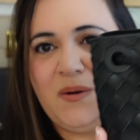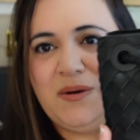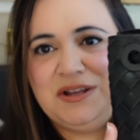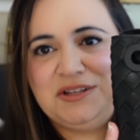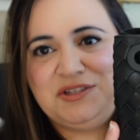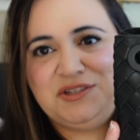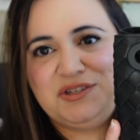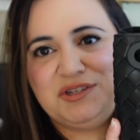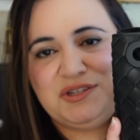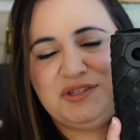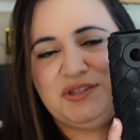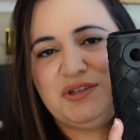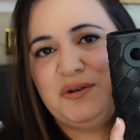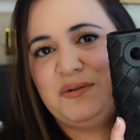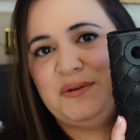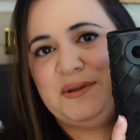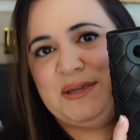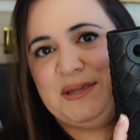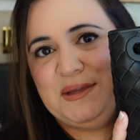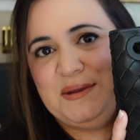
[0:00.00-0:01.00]
It's just so
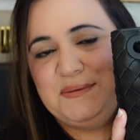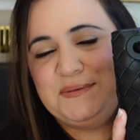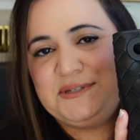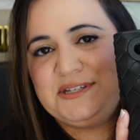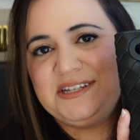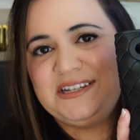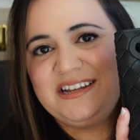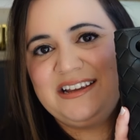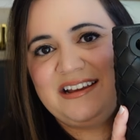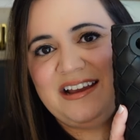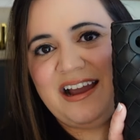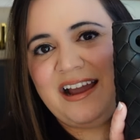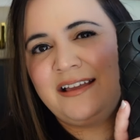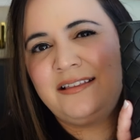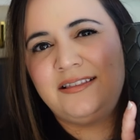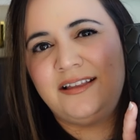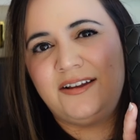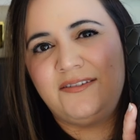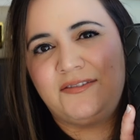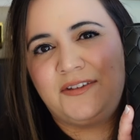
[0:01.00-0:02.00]
cute. I
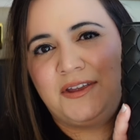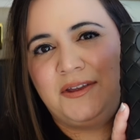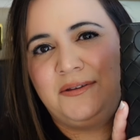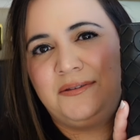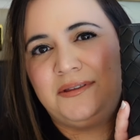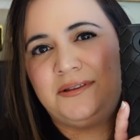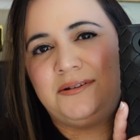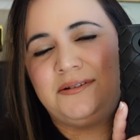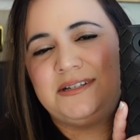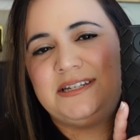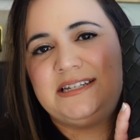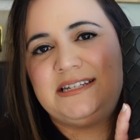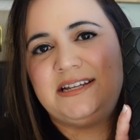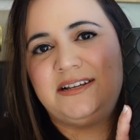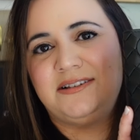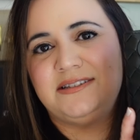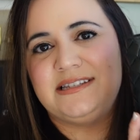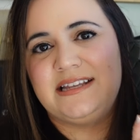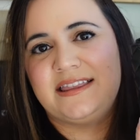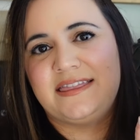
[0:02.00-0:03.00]
love cute little
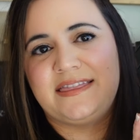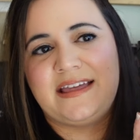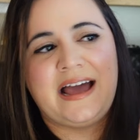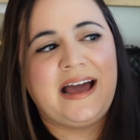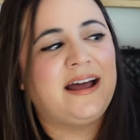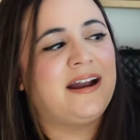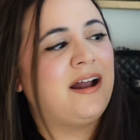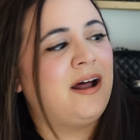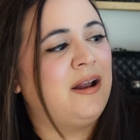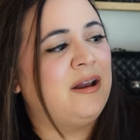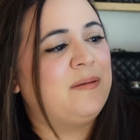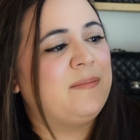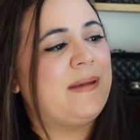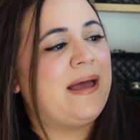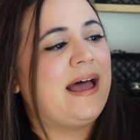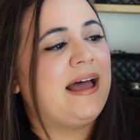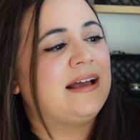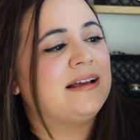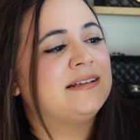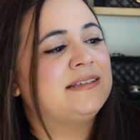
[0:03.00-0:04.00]
details like that on
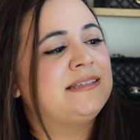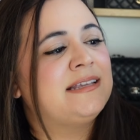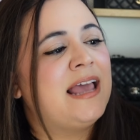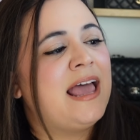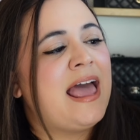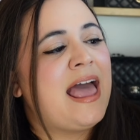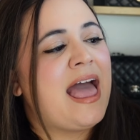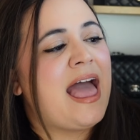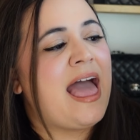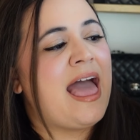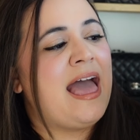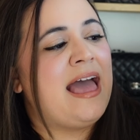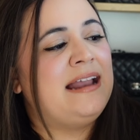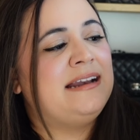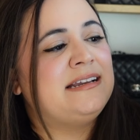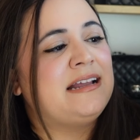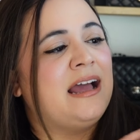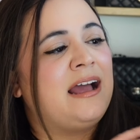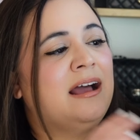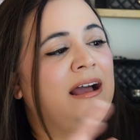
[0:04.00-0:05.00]
bags,
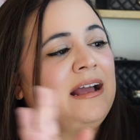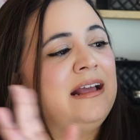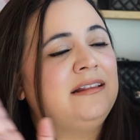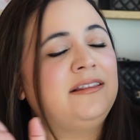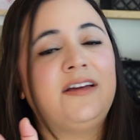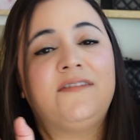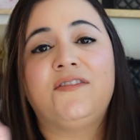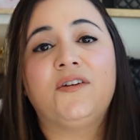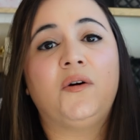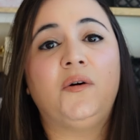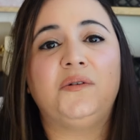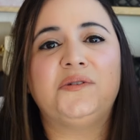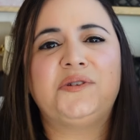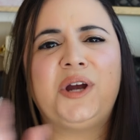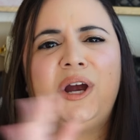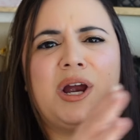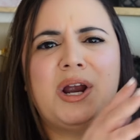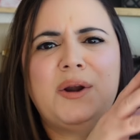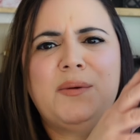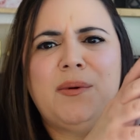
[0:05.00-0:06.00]
and I love the gold
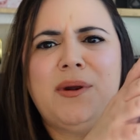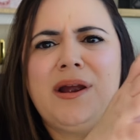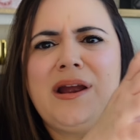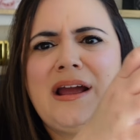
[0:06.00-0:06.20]
hardware.